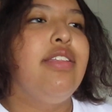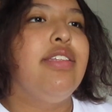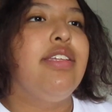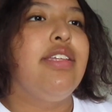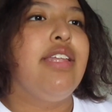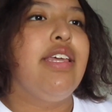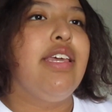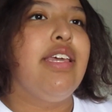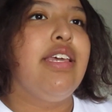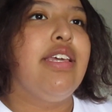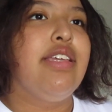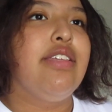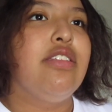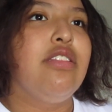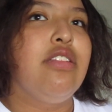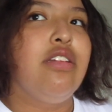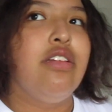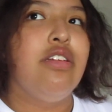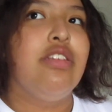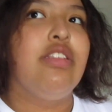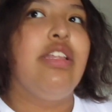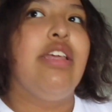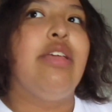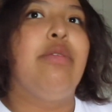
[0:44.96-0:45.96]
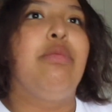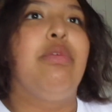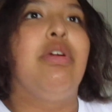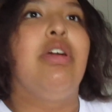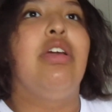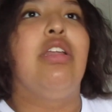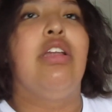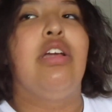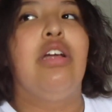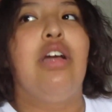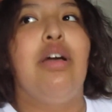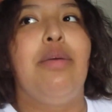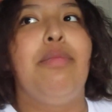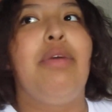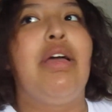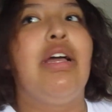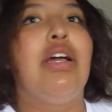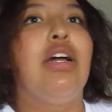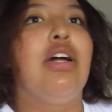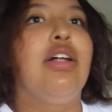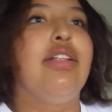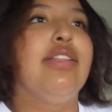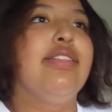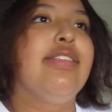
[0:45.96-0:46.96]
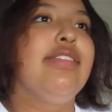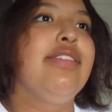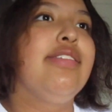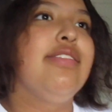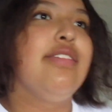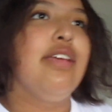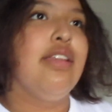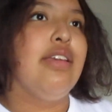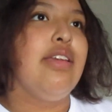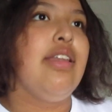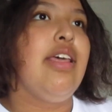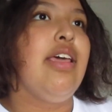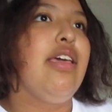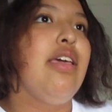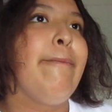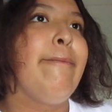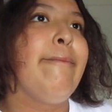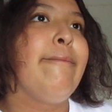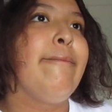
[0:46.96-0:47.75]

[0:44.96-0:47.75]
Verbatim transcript: Today is Thursday and we're gonna come back on Sunday.